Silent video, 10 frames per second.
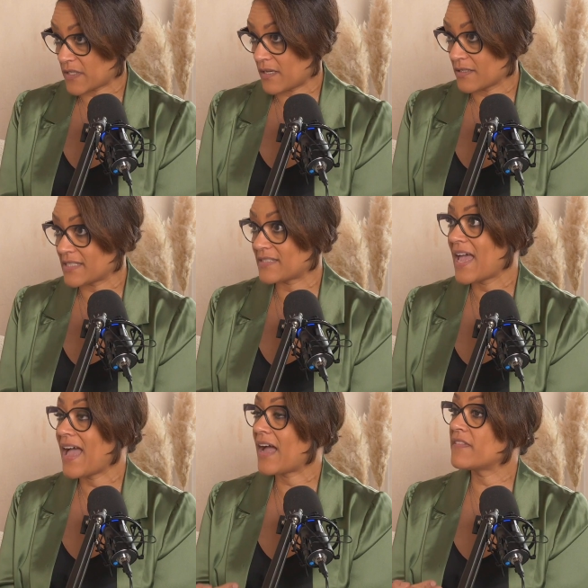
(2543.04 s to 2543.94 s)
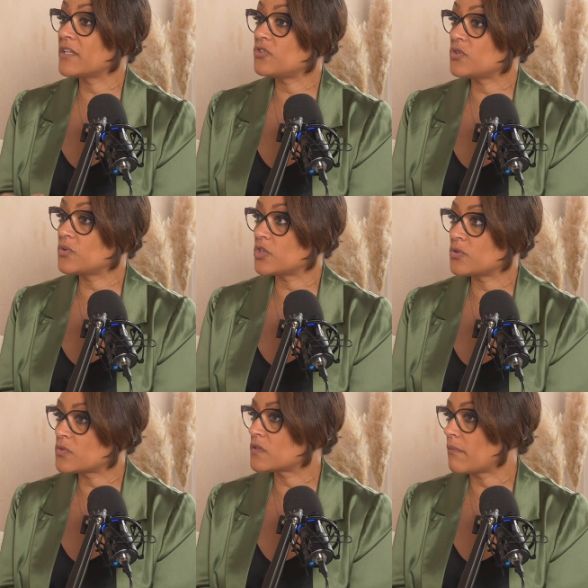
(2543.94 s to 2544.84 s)
product. And then you
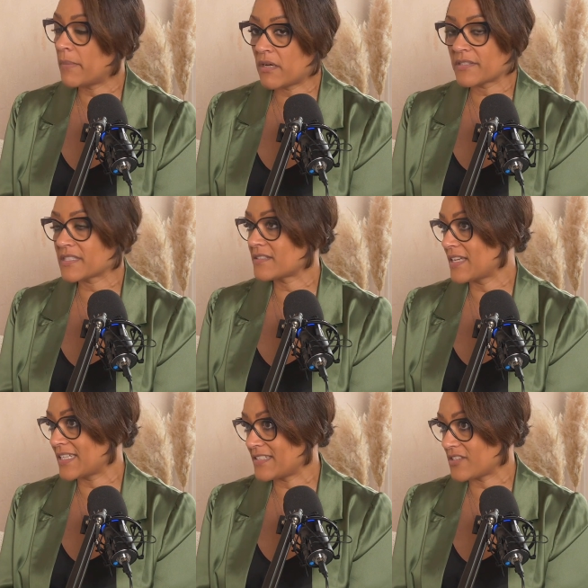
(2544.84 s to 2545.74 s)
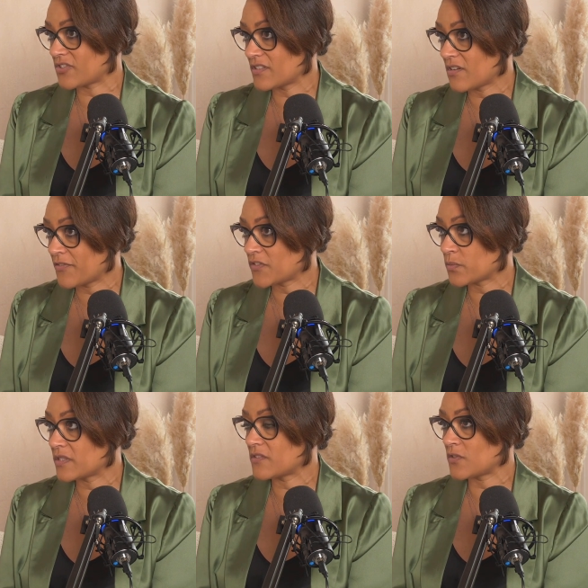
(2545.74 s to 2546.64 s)
use masks and conditioners
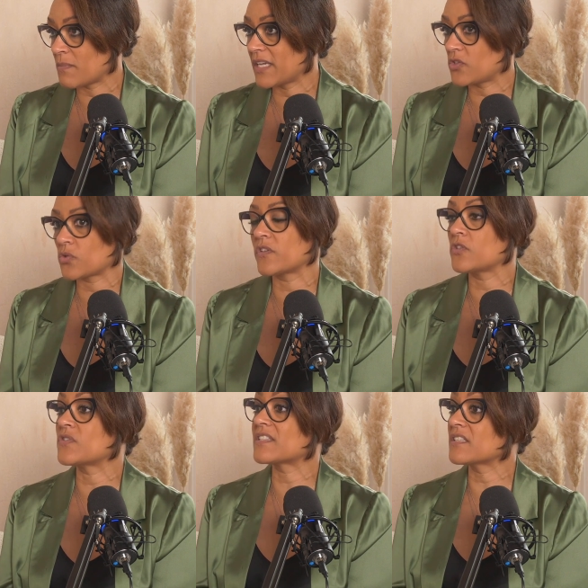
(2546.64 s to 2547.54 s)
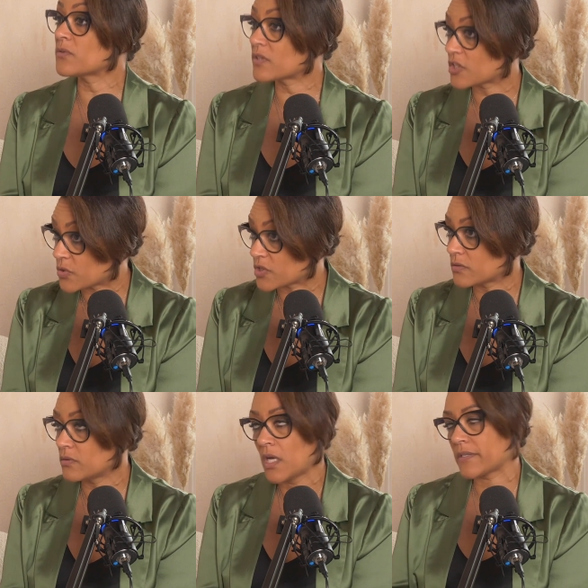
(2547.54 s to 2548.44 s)
afterwards to make sure that you seal the
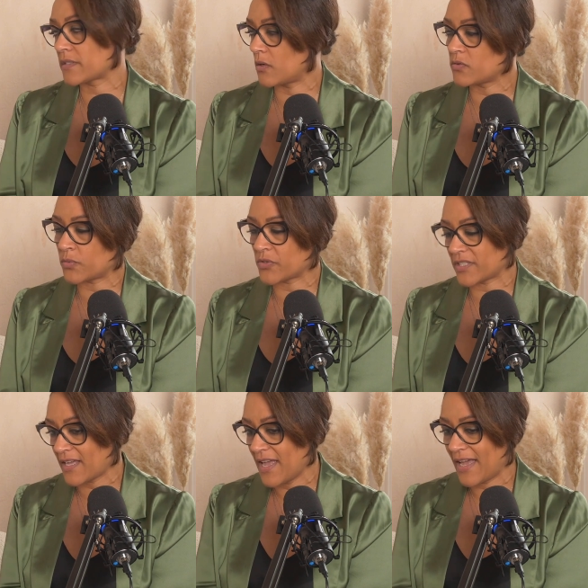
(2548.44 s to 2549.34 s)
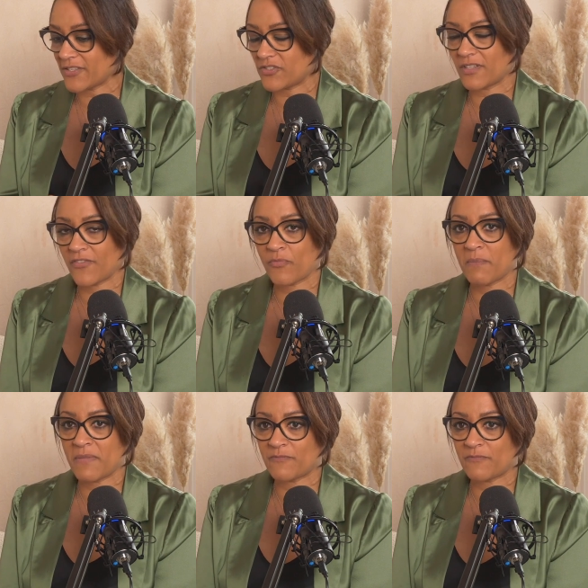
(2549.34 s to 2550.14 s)
cuticle. Cold water, as you know from my